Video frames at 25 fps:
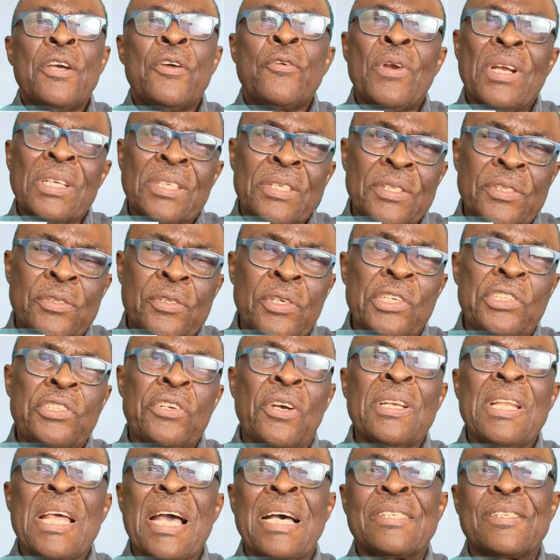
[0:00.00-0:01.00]

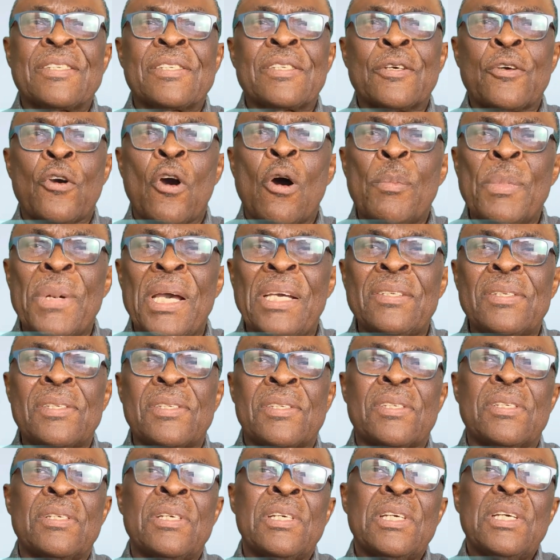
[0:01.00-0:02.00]
Registration has
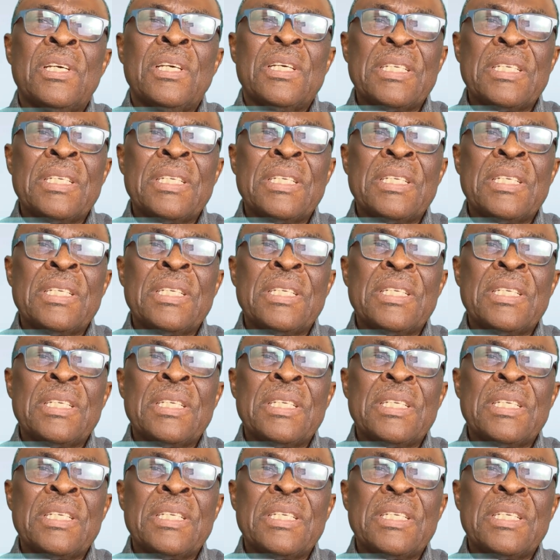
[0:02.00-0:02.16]
commenced.